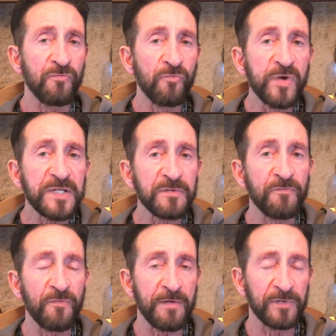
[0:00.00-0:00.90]
a
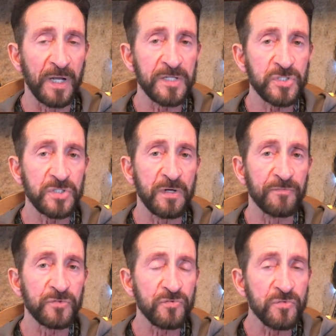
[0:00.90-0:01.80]
written revelation
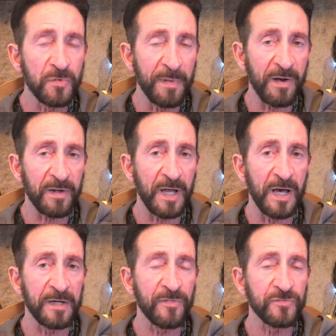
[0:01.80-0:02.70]
of the truth about
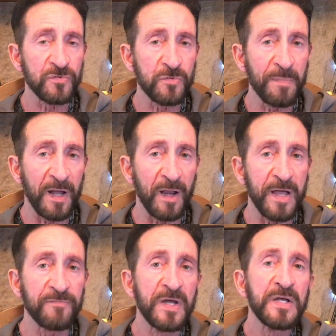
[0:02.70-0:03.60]
God and the truth about
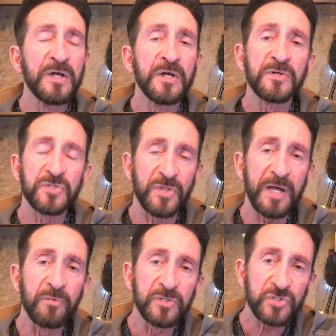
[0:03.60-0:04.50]
life. So
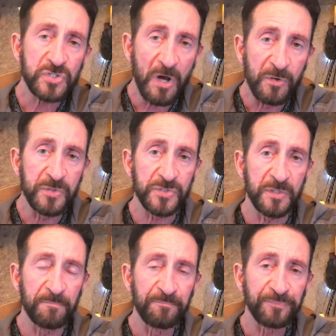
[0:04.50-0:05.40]
they were
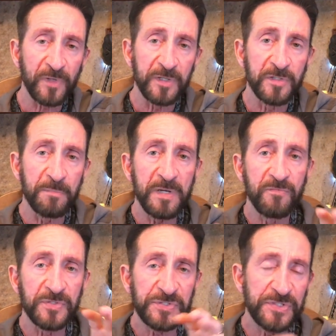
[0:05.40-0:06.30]
chosen to be
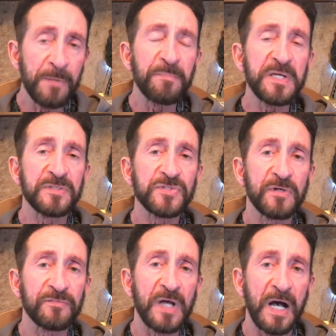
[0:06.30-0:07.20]
recipients
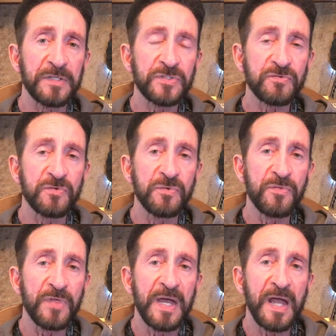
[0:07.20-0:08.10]
of God's
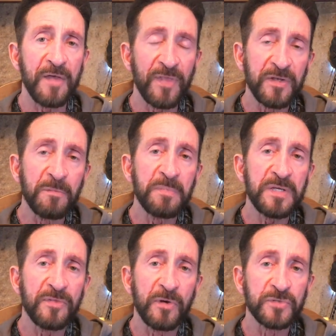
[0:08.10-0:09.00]
truth and then to
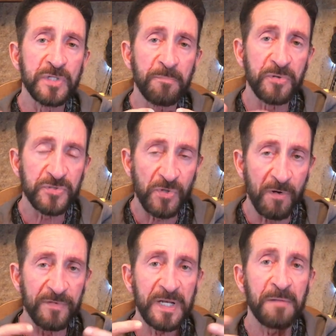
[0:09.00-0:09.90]
be those that
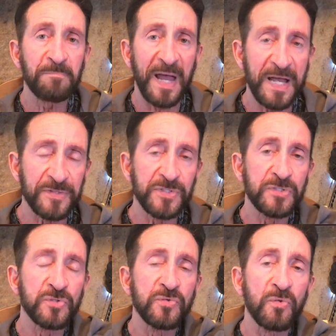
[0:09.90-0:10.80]
preserve it and pass
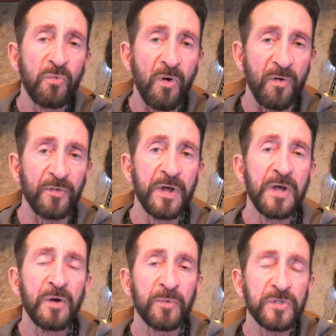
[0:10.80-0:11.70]
it to the world.
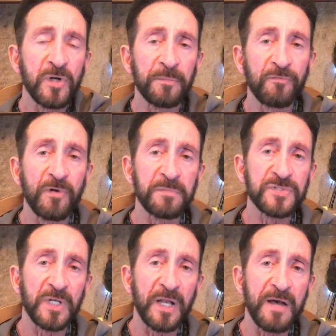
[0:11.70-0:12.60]
When you come to
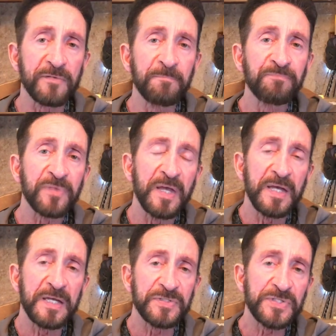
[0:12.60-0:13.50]
Romans 11,
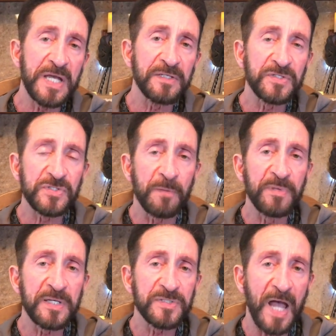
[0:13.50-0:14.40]
it's saying that
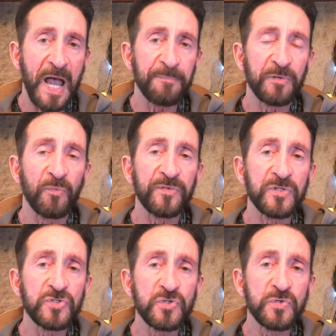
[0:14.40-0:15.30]
something has happened when
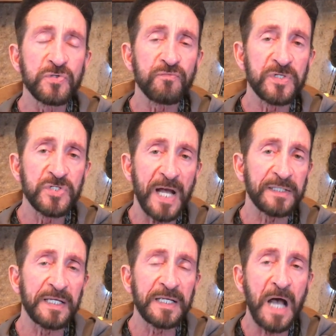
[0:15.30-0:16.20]
the Jews
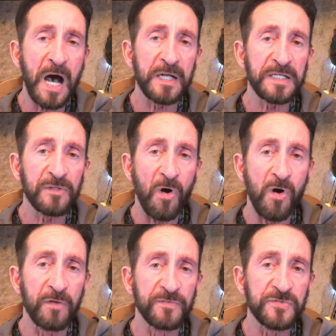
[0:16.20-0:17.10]
rejected God in
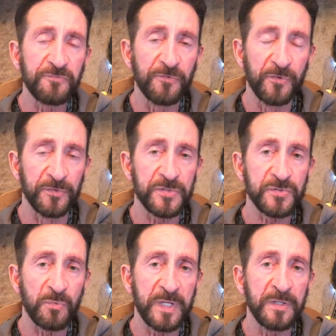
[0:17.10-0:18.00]
all of his
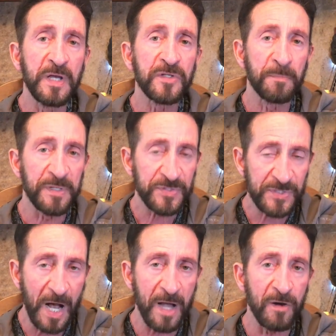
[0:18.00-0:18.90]
fullness, when the
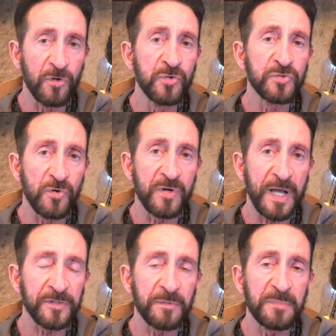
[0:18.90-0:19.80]
Messiah, who turned
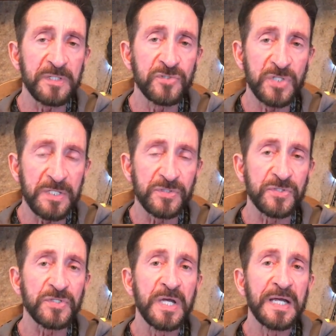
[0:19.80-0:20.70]
out to be
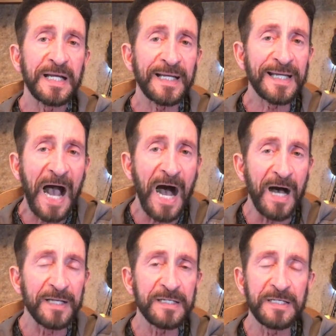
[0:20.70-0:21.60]
Jesus,
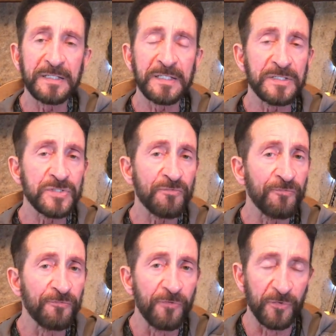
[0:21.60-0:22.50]
God in his
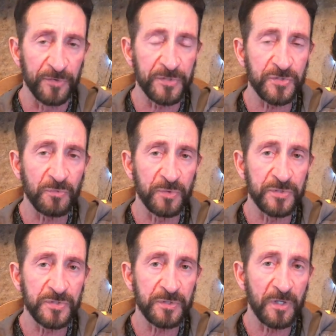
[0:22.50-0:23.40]
fullness
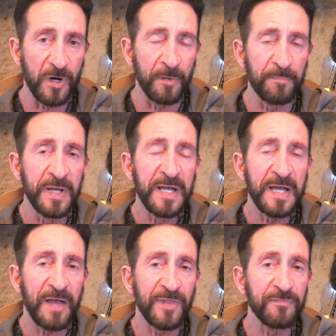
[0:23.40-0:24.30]
was come,
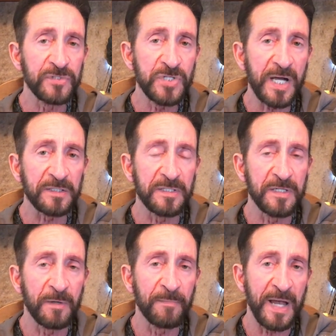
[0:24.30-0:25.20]
and they rejected
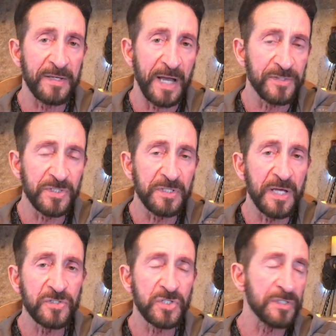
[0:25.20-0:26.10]
him as a
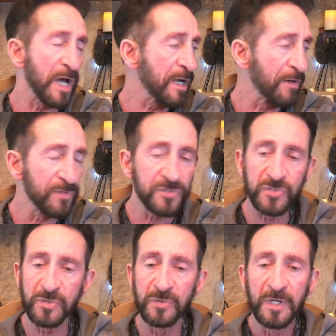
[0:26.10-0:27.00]
nation, not every
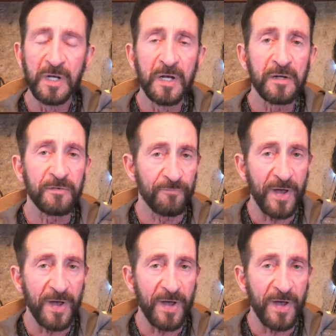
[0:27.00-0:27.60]
Jew. In